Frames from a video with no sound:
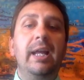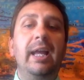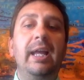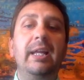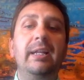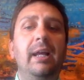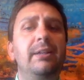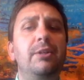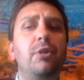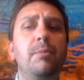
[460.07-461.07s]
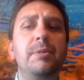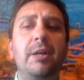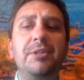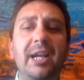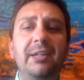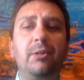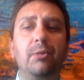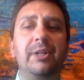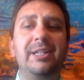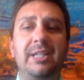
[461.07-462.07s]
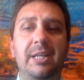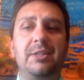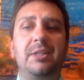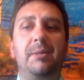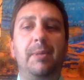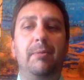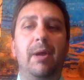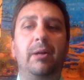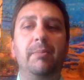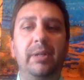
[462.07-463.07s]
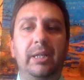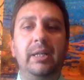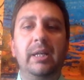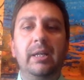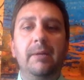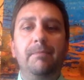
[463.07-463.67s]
and determines how technical and intense the debate round can be.